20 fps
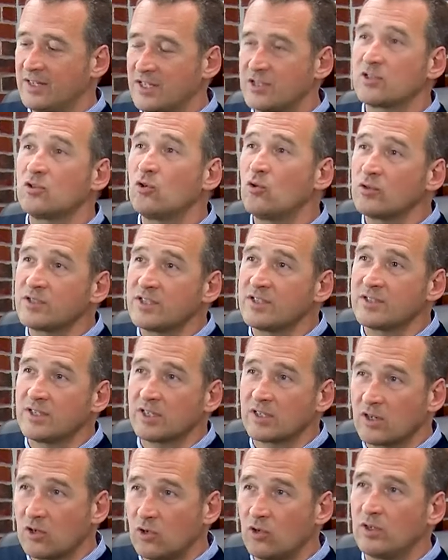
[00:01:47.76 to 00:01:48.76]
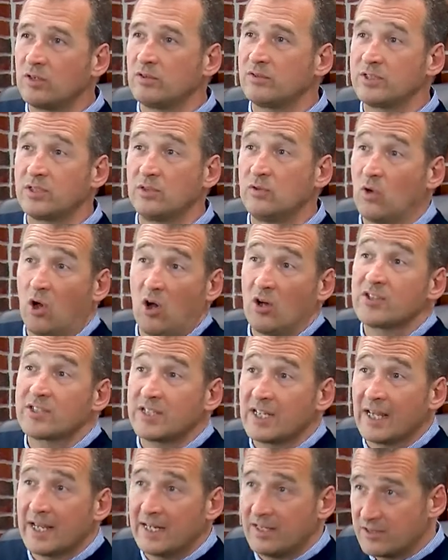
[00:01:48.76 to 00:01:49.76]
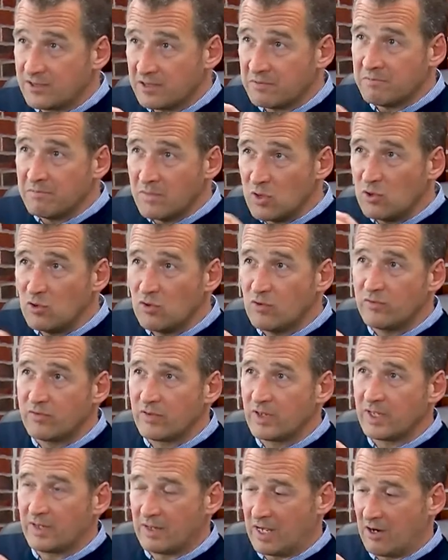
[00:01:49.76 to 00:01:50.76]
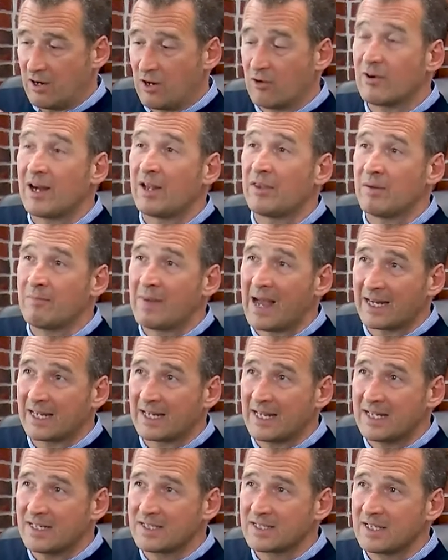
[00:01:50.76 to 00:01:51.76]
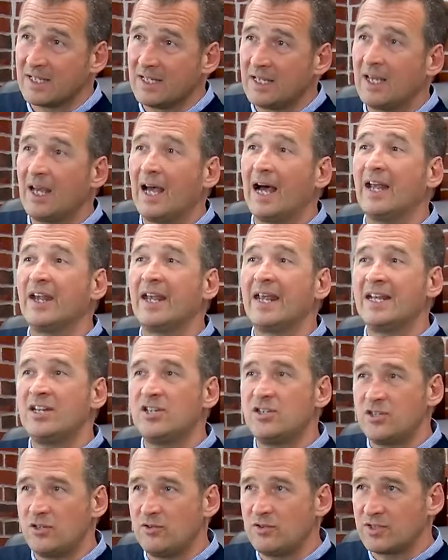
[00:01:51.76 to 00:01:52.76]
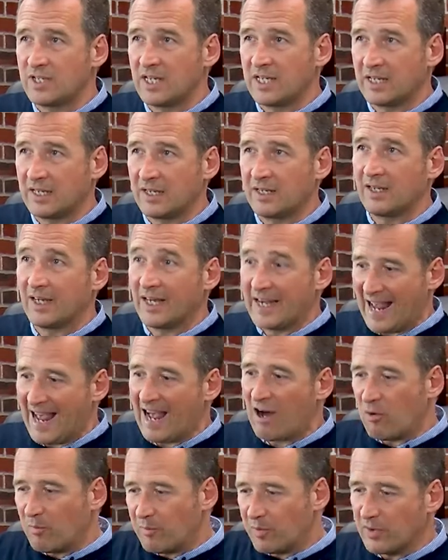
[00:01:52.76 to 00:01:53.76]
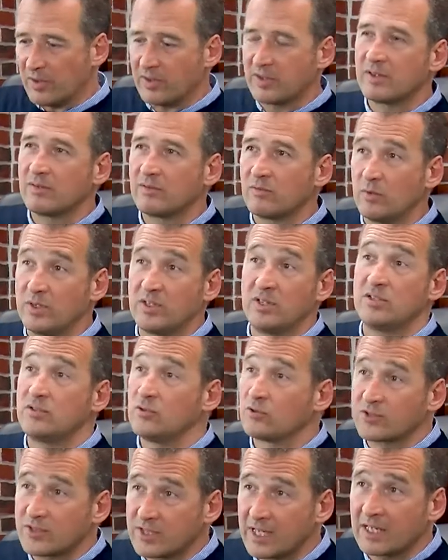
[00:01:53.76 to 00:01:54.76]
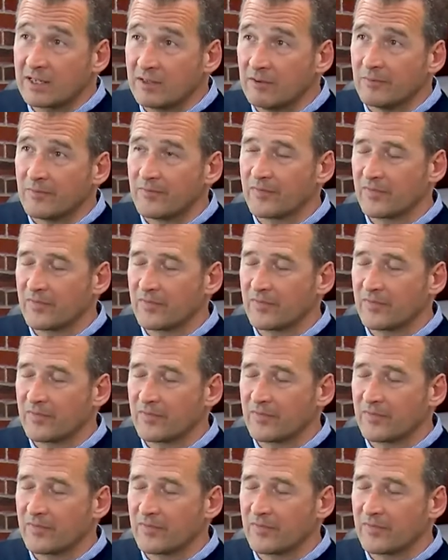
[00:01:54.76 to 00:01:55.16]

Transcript: this causes the coil to oscillate, to move around the magnet, and inducing an output, which is your signal.